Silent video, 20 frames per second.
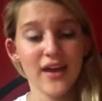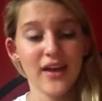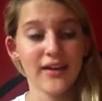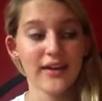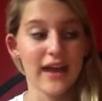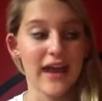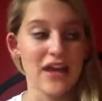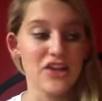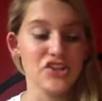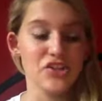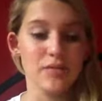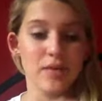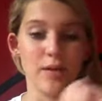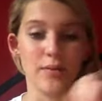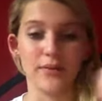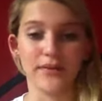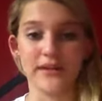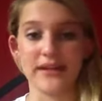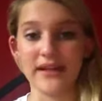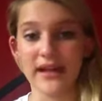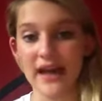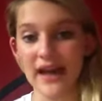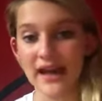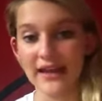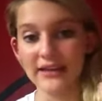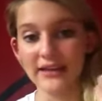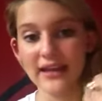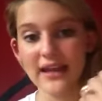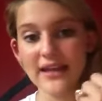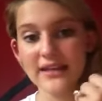Guys should be able to get
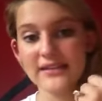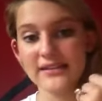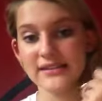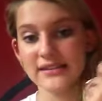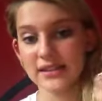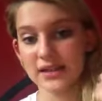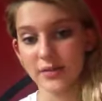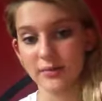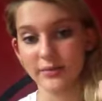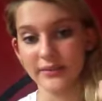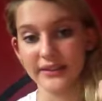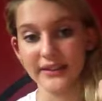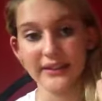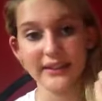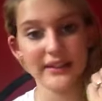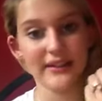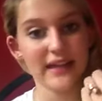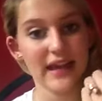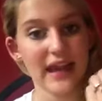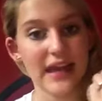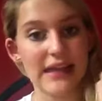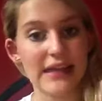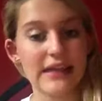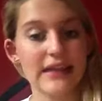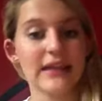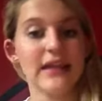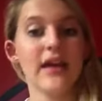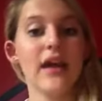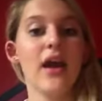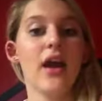highlights, completely dye
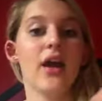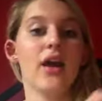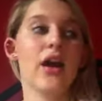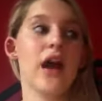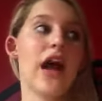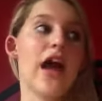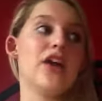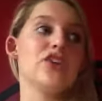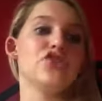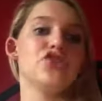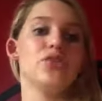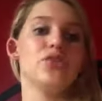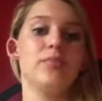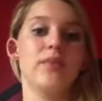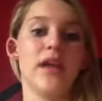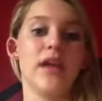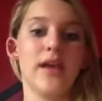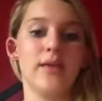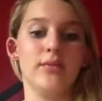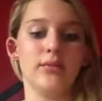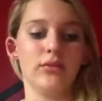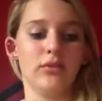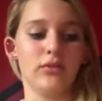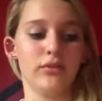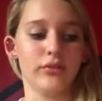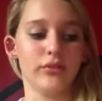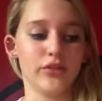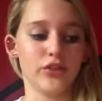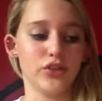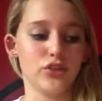it. Guys should be
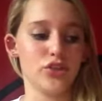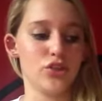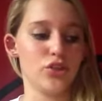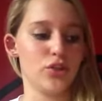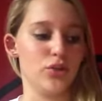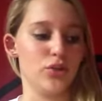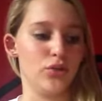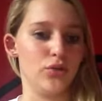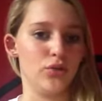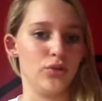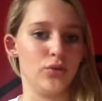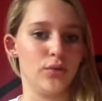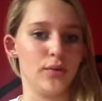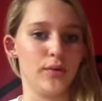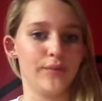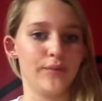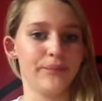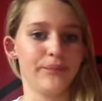able to,